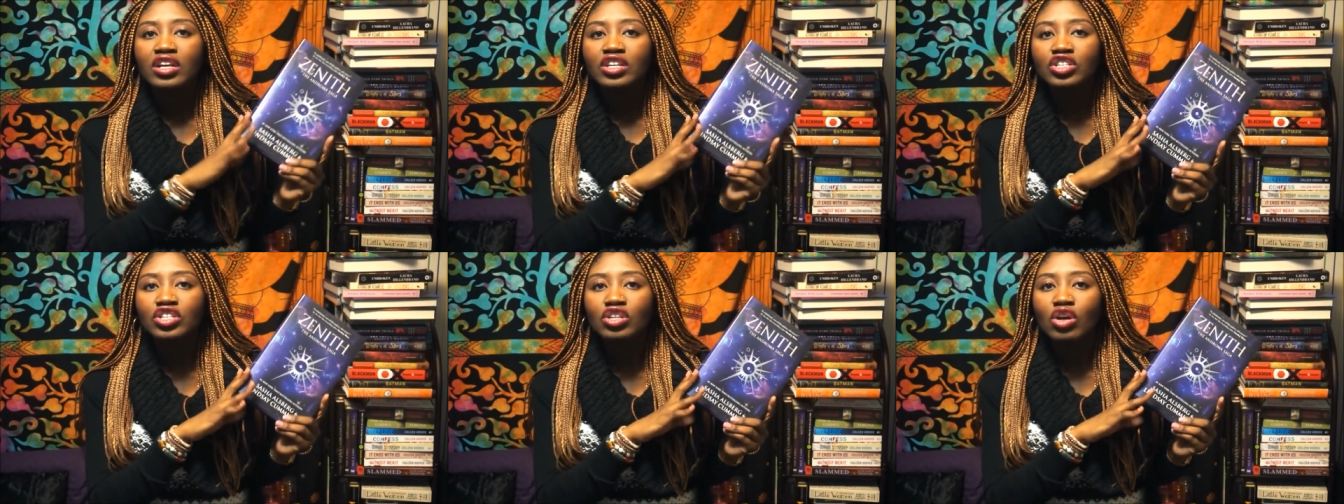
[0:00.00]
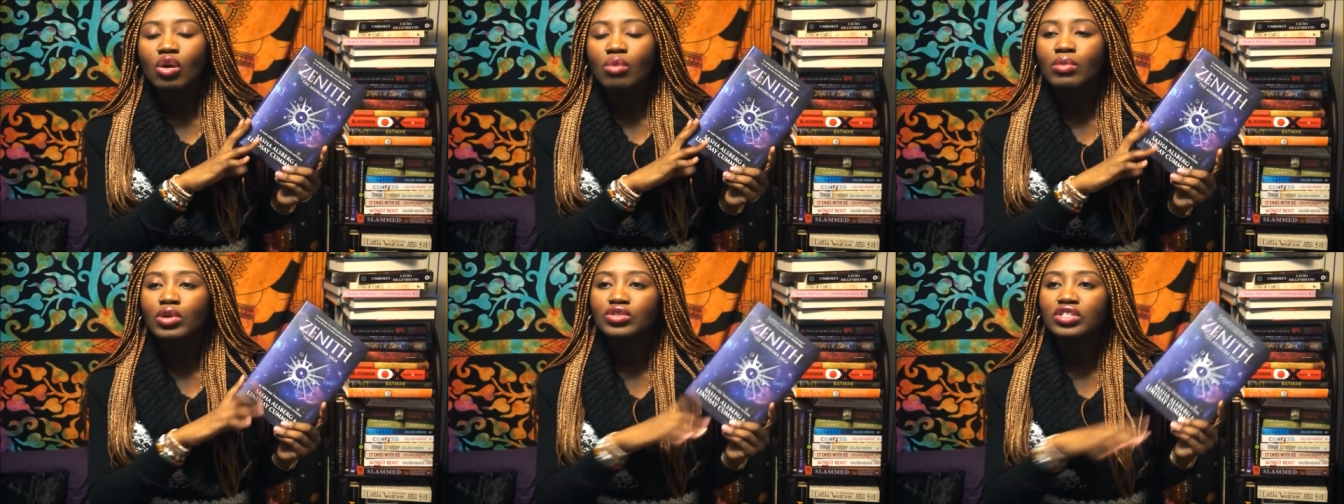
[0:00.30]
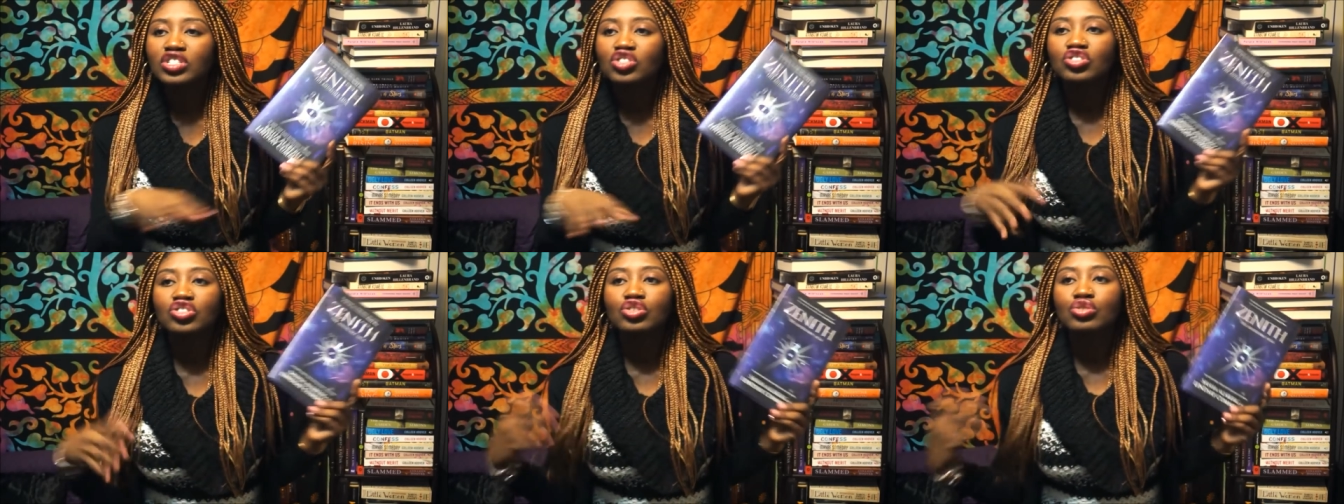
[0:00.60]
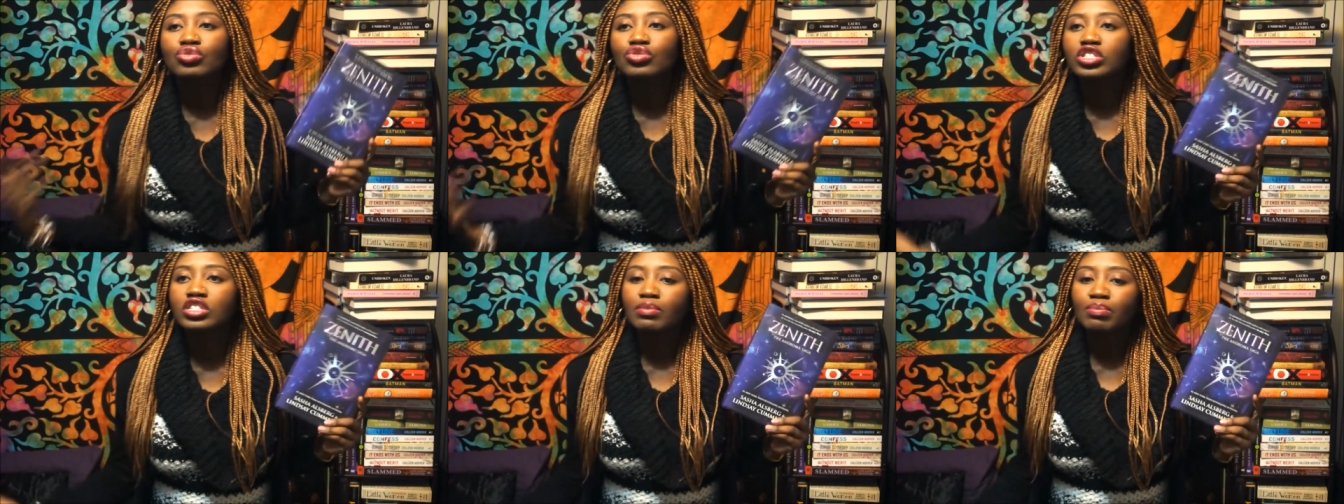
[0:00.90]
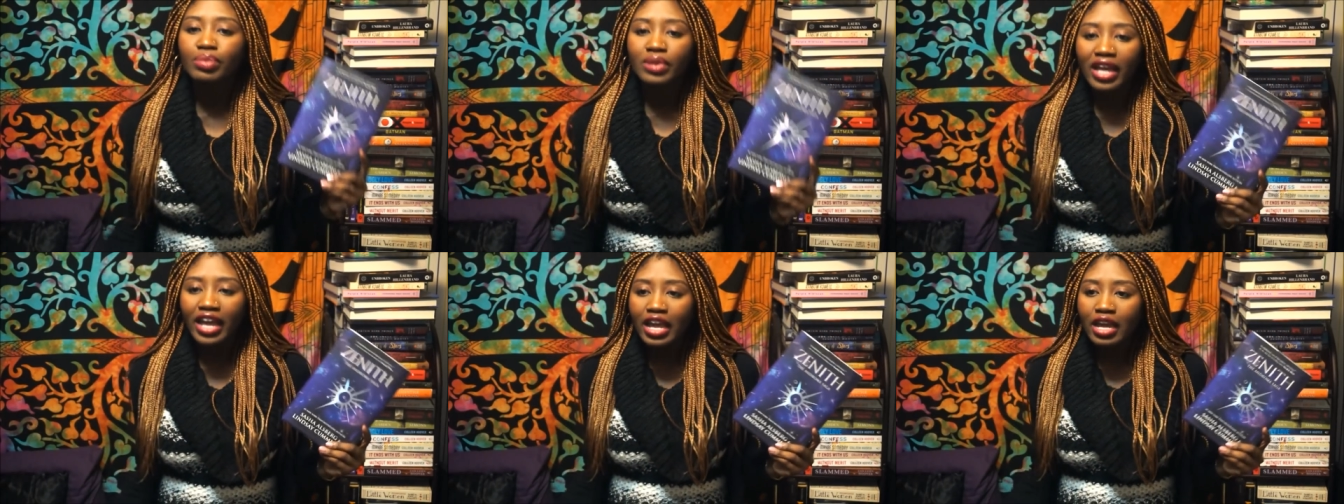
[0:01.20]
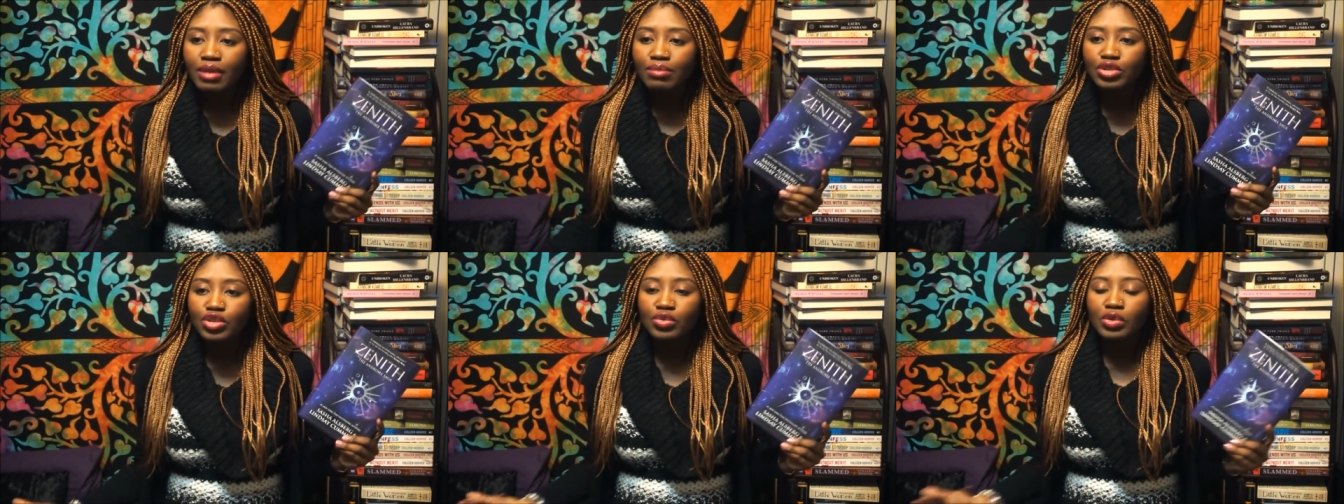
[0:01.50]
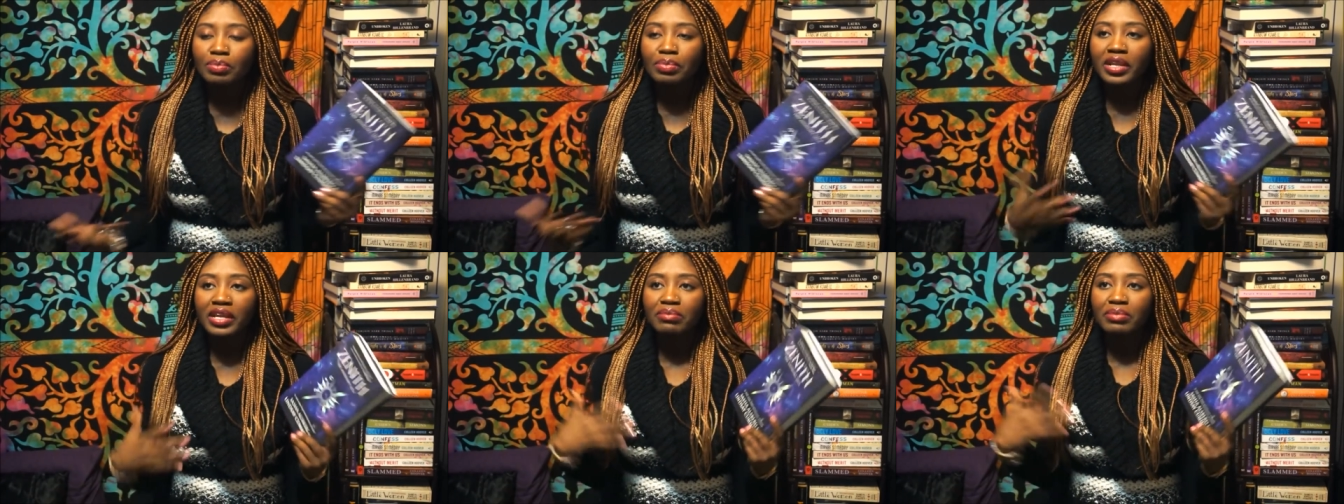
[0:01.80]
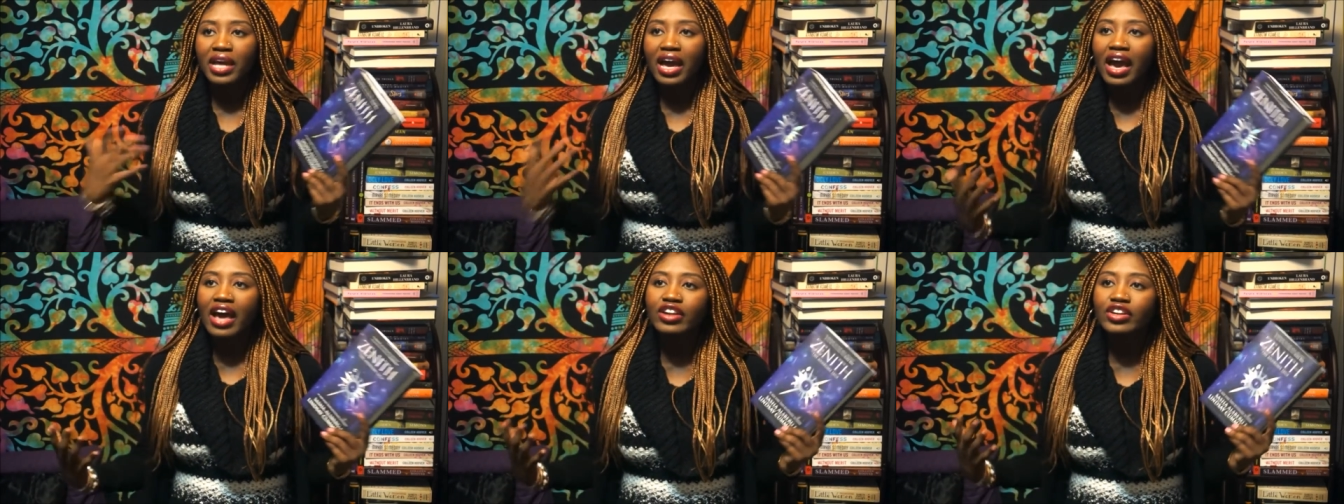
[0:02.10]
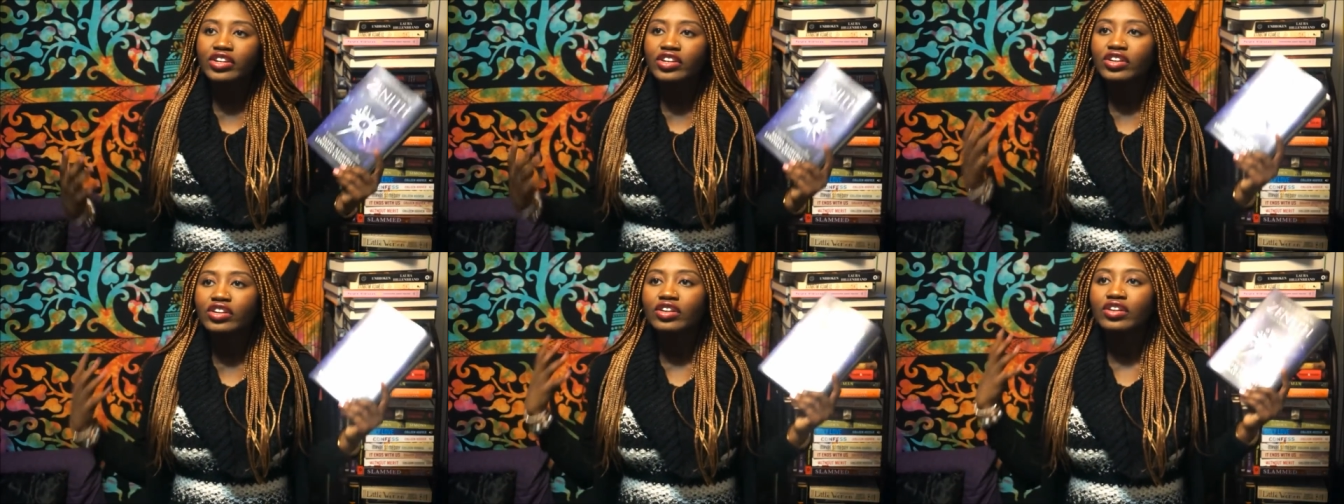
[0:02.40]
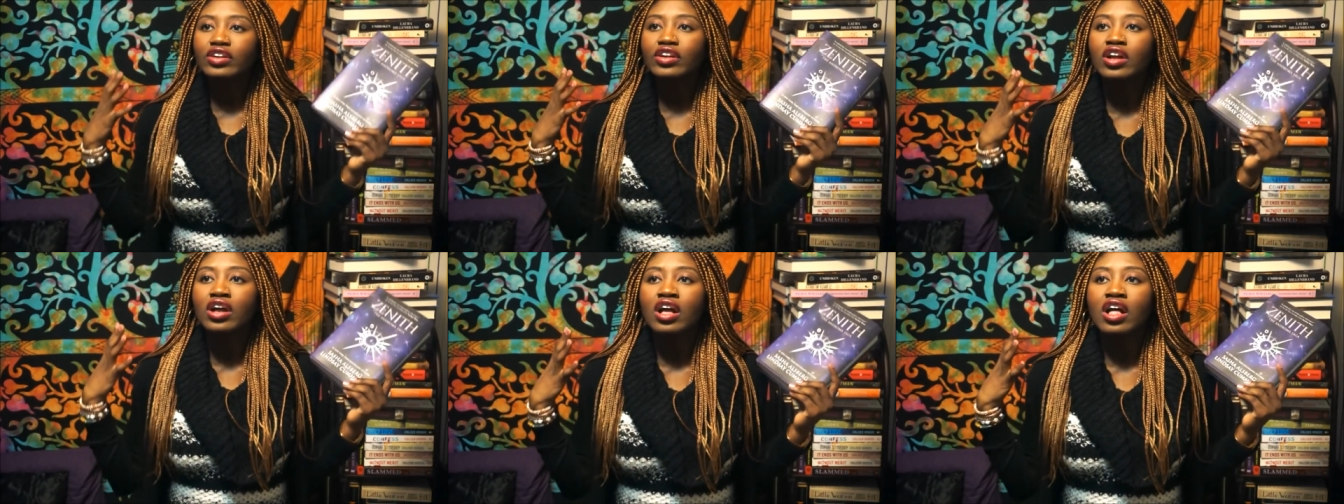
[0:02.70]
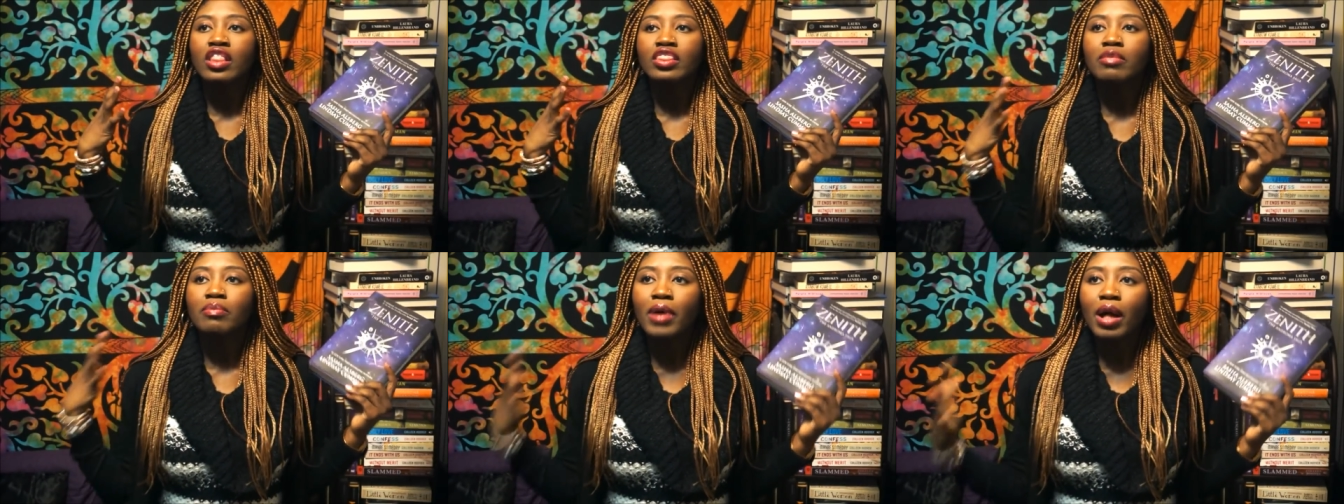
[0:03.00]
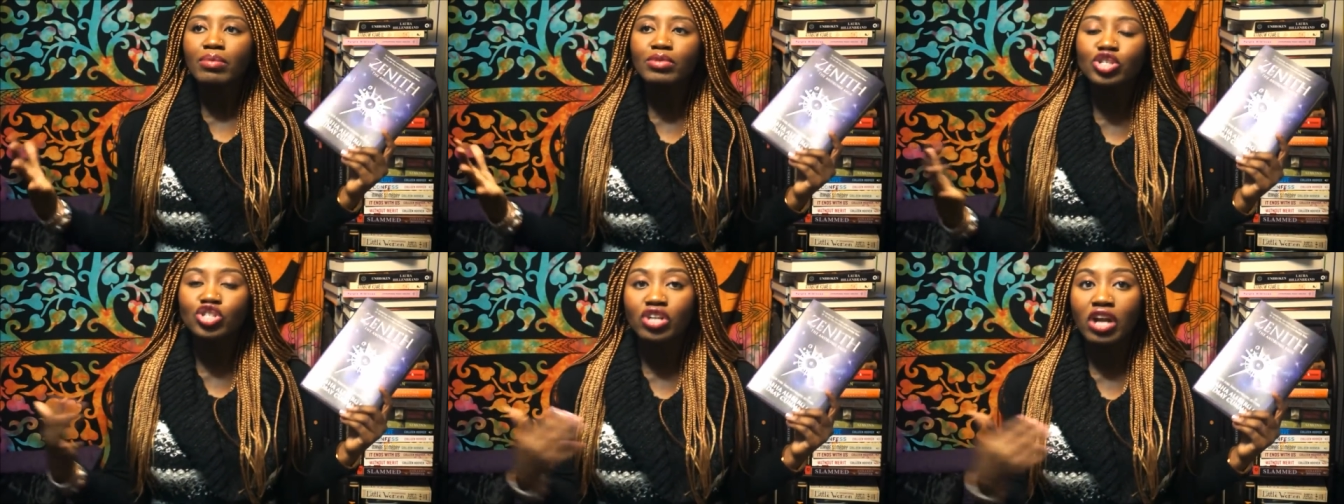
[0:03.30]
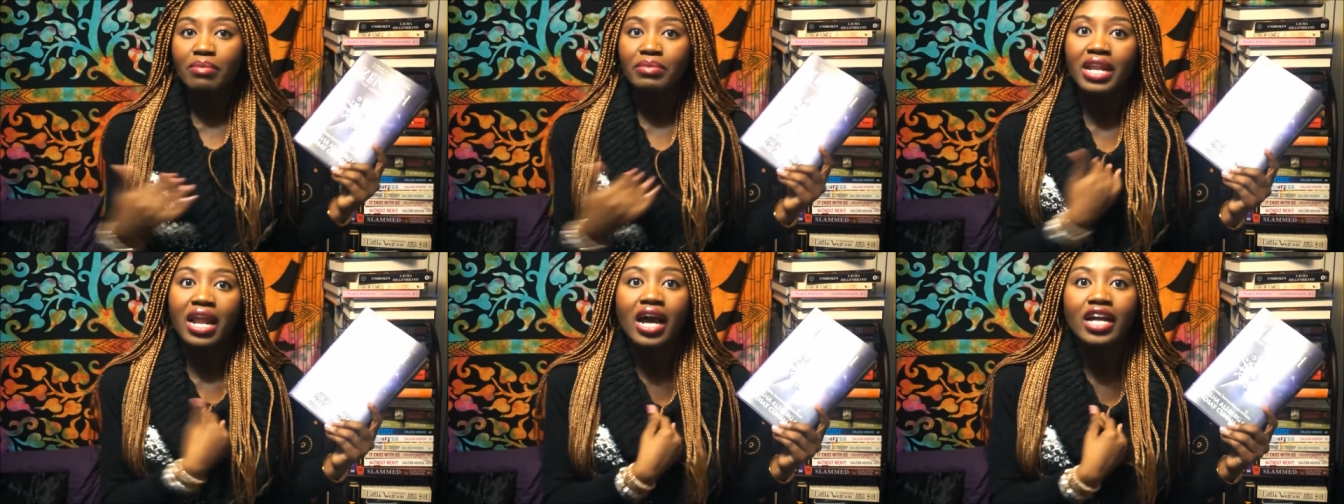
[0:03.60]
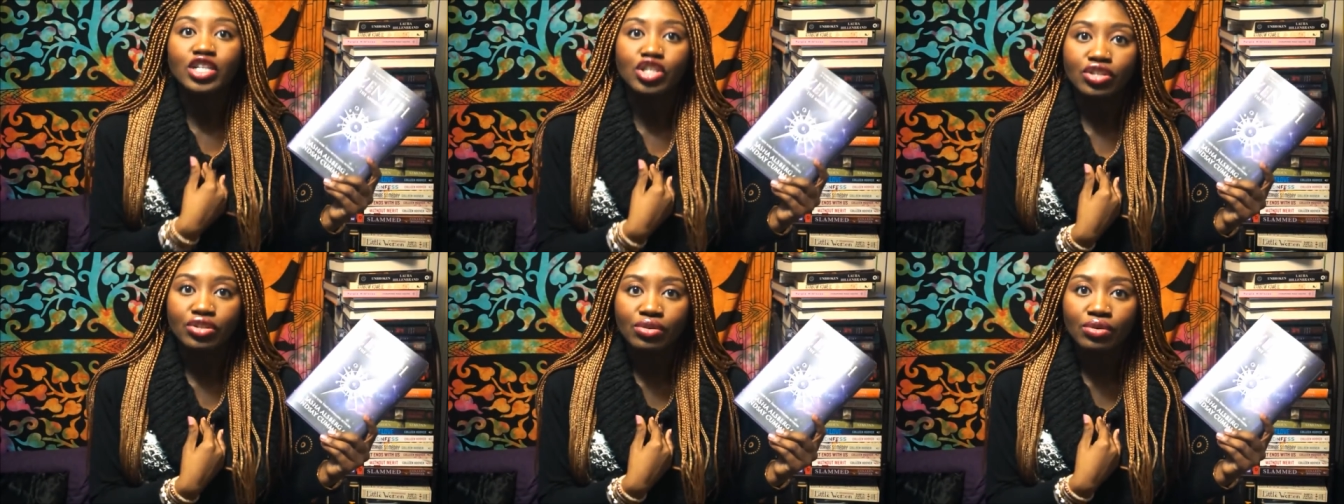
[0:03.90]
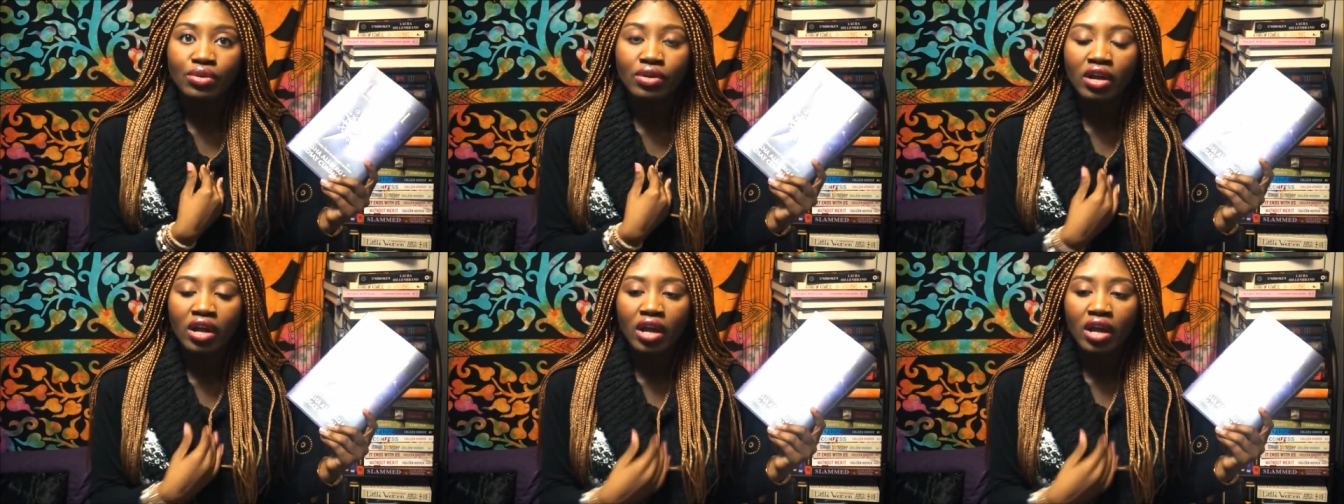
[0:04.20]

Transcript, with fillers: You know, mostly just who's to blame. Do we blame the editor, the publisher? I mean, I do.